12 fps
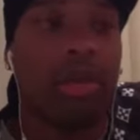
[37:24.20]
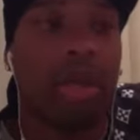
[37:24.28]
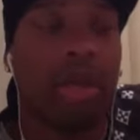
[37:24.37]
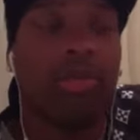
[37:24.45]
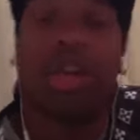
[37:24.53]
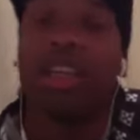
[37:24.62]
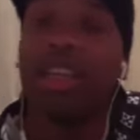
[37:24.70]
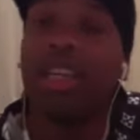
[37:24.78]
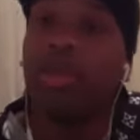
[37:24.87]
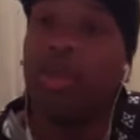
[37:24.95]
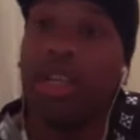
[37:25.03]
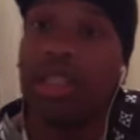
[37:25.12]
trying to
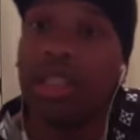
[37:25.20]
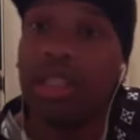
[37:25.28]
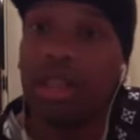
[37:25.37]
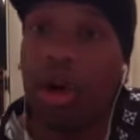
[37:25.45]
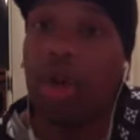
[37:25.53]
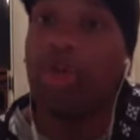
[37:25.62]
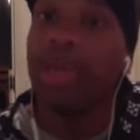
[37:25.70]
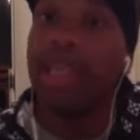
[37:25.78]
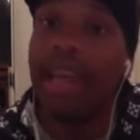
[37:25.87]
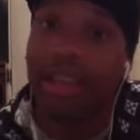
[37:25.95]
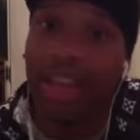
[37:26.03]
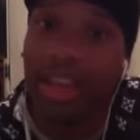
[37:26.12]
think, are we
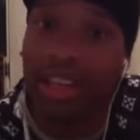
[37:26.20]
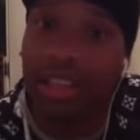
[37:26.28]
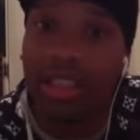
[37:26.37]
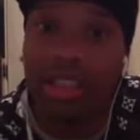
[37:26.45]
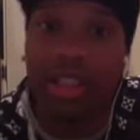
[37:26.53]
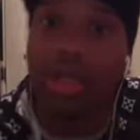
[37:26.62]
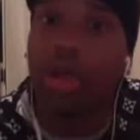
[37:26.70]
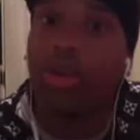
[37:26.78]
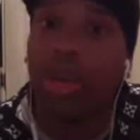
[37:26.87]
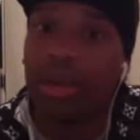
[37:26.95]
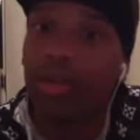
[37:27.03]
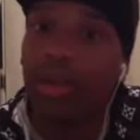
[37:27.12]
there yet? So
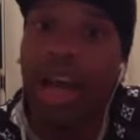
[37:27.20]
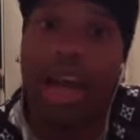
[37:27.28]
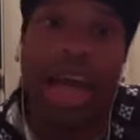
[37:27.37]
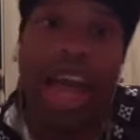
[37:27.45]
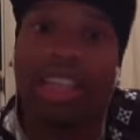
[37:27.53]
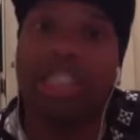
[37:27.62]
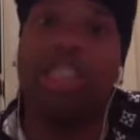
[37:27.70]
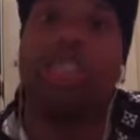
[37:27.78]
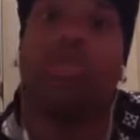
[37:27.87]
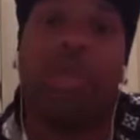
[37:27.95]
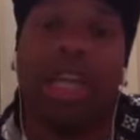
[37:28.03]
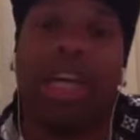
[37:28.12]
like when I actually
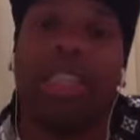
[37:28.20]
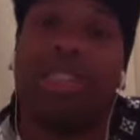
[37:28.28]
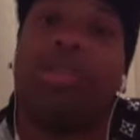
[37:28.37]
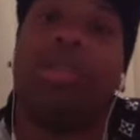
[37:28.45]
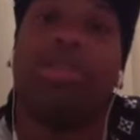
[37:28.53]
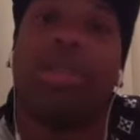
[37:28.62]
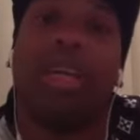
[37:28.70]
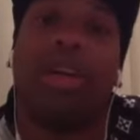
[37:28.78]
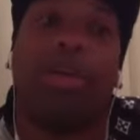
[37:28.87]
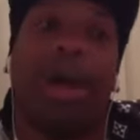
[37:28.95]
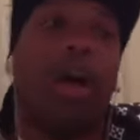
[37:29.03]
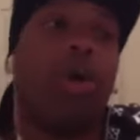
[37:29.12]
realized, you know what I'm saying,
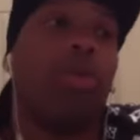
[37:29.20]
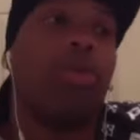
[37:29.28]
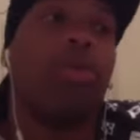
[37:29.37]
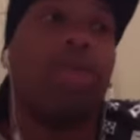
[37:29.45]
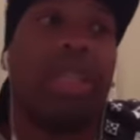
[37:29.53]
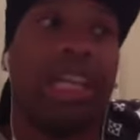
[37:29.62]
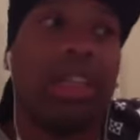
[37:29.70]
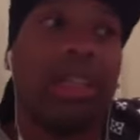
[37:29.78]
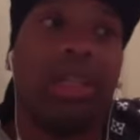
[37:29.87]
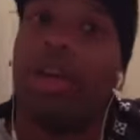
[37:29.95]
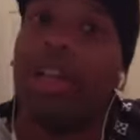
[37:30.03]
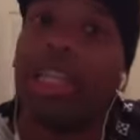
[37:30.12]
on my own that,
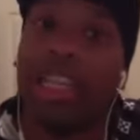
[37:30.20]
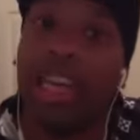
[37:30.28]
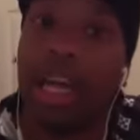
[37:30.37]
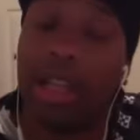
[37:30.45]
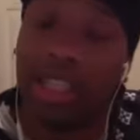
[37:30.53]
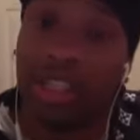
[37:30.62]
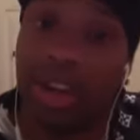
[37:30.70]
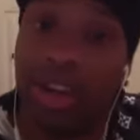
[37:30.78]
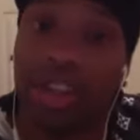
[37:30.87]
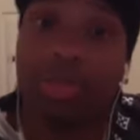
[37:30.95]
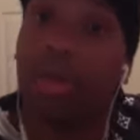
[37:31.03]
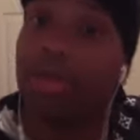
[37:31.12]
that's a Nelly song,
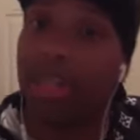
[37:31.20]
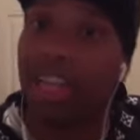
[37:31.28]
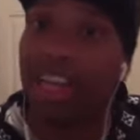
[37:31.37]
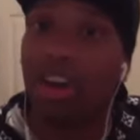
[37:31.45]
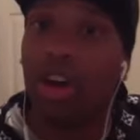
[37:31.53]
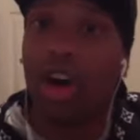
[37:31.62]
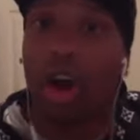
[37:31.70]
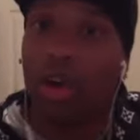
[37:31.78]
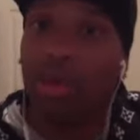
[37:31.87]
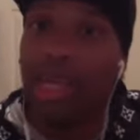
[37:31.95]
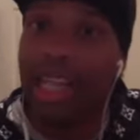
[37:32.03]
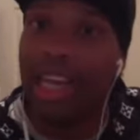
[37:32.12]
it's probably like, are
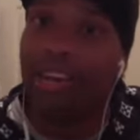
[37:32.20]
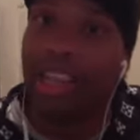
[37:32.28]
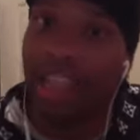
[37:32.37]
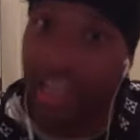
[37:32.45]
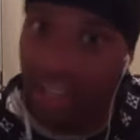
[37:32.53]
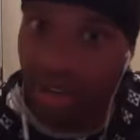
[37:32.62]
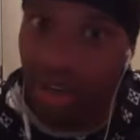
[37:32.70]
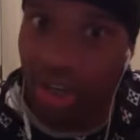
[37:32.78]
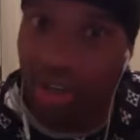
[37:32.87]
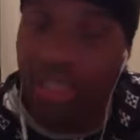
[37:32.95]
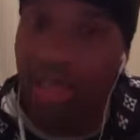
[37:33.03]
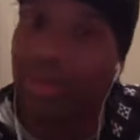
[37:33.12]
we there yet? You know what
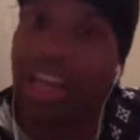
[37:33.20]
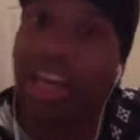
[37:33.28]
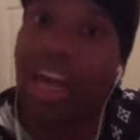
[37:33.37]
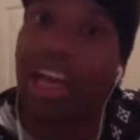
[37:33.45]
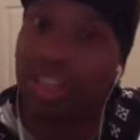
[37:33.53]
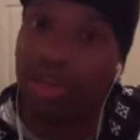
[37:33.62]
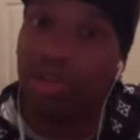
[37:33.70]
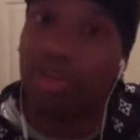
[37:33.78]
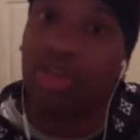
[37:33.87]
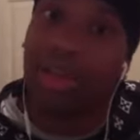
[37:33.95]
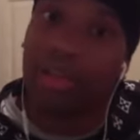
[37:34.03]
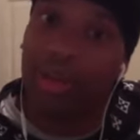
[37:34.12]
I'm saying? When like Ice Cube's
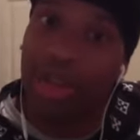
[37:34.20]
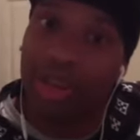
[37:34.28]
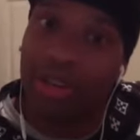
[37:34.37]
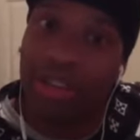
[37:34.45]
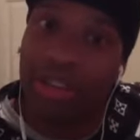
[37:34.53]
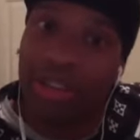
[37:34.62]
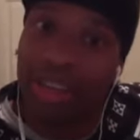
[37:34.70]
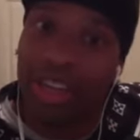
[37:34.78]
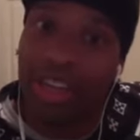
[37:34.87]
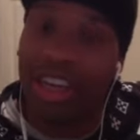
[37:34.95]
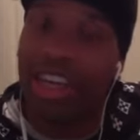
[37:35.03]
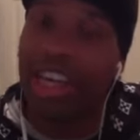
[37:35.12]
driving around
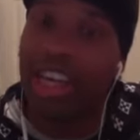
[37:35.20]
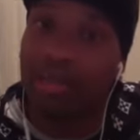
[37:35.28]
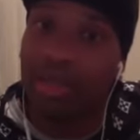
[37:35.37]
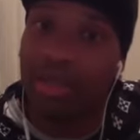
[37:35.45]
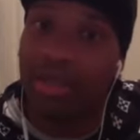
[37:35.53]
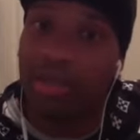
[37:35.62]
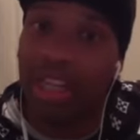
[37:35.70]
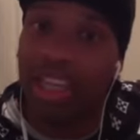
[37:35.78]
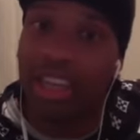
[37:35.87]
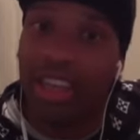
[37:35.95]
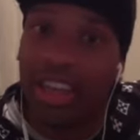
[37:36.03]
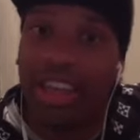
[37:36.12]
and they got the music
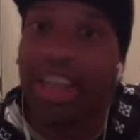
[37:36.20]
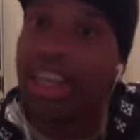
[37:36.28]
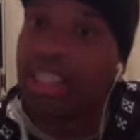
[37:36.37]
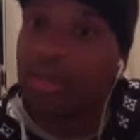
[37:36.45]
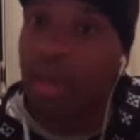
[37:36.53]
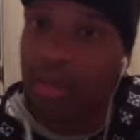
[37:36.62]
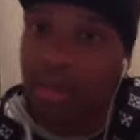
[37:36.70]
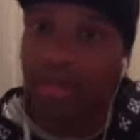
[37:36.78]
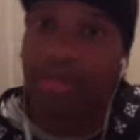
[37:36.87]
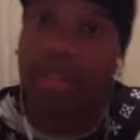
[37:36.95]
playing, that's probably the first